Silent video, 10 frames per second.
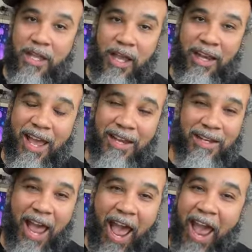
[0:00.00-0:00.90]
and
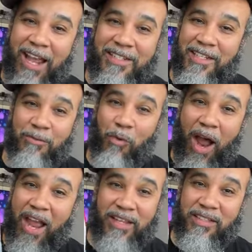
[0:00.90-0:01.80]
that ashy
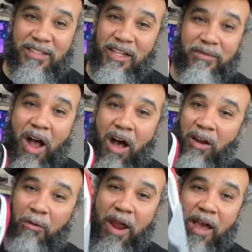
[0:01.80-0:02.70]
white stuff
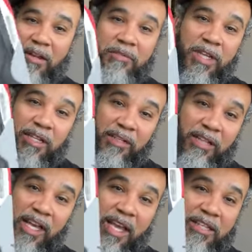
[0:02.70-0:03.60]
all around them.
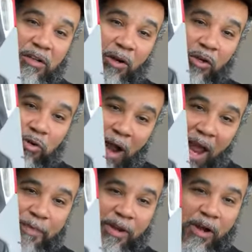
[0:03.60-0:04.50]
These are
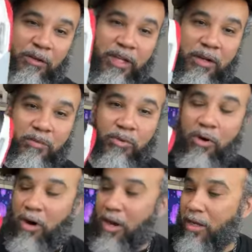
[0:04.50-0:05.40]
crapping on them,
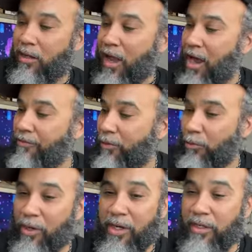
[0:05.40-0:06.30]
boy. Like for
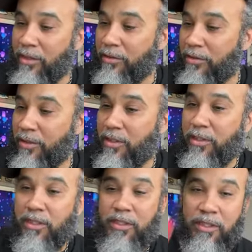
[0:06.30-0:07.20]
real.
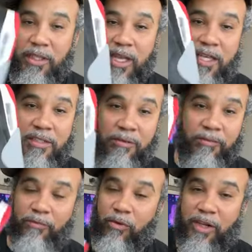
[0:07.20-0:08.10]
These are
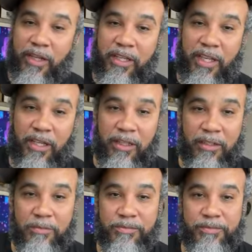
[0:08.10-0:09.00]
freaking killing
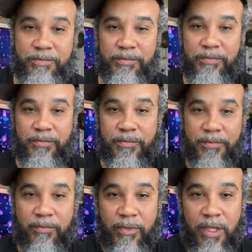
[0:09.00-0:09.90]
them.
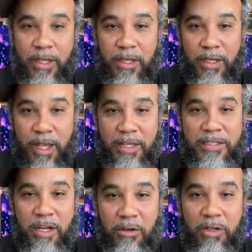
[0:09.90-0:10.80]
And
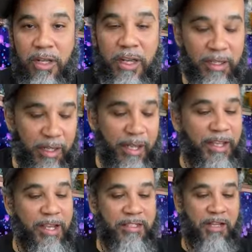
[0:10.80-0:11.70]
so clean, clean.
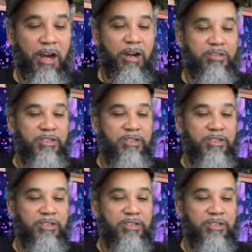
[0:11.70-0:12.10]
Yes, sir.